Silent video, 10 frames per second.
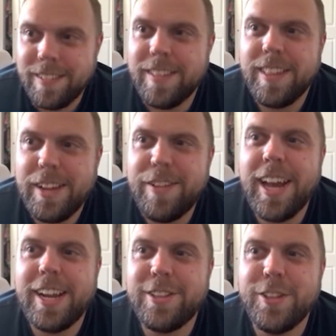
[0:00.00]
They've
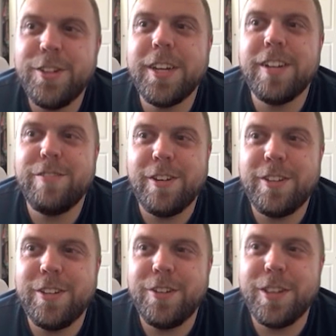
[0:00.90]
had it too good for
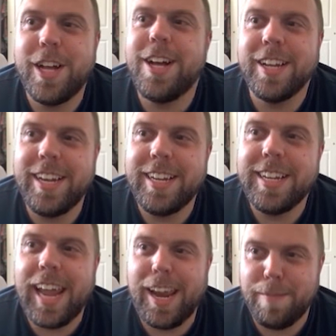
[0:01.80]
too long in
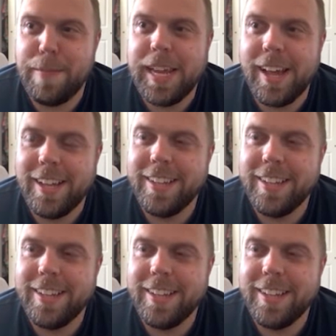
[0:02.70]
Gambia.